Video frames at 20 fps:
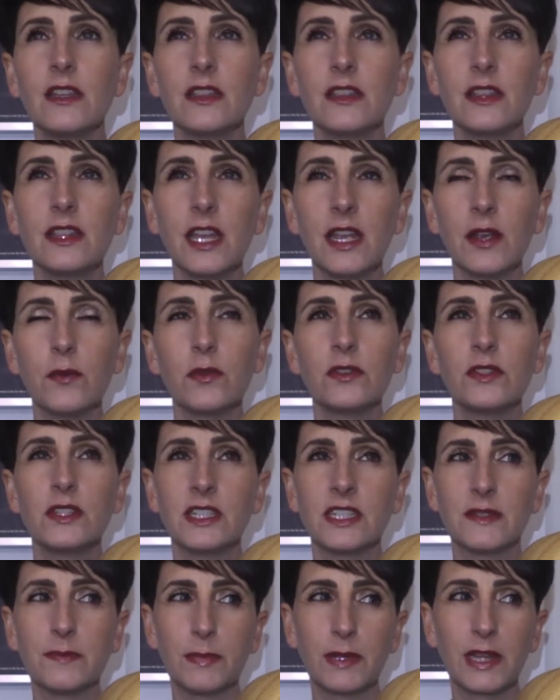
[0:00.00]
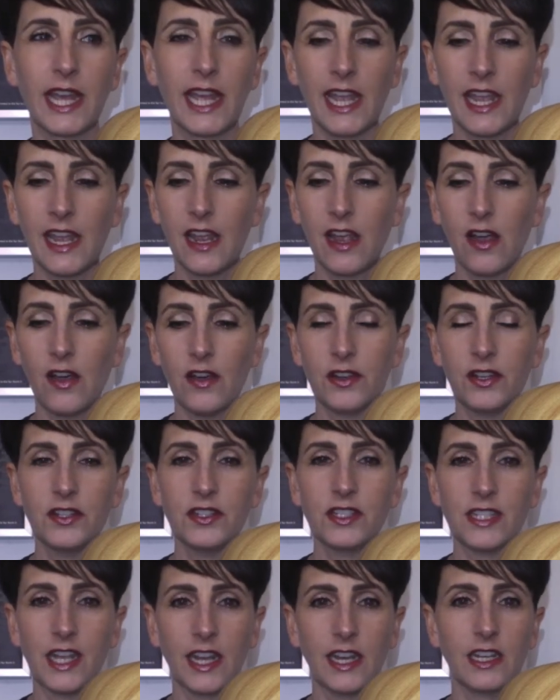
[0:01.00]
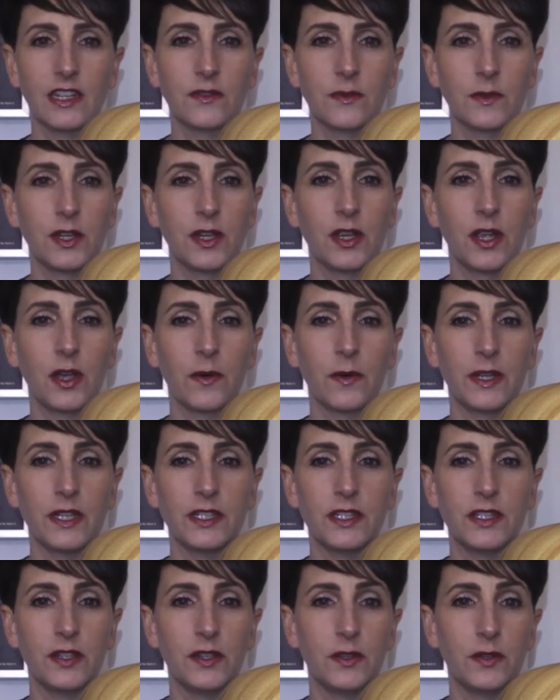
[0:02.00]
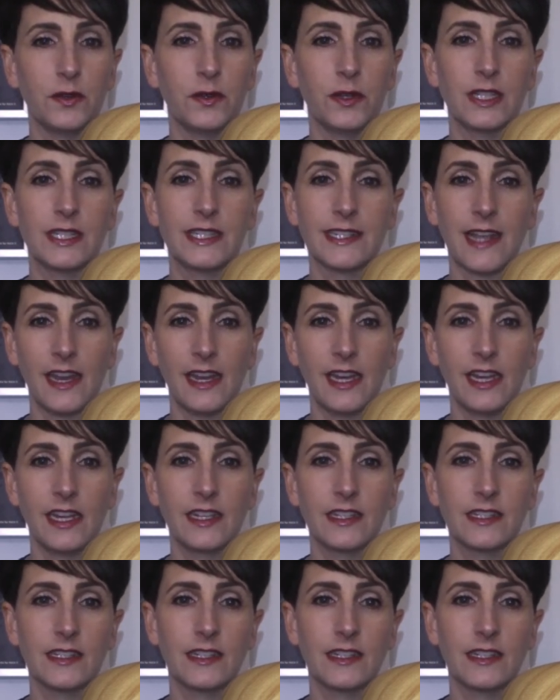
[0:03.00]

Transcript: They will display on your settings when you go into settings,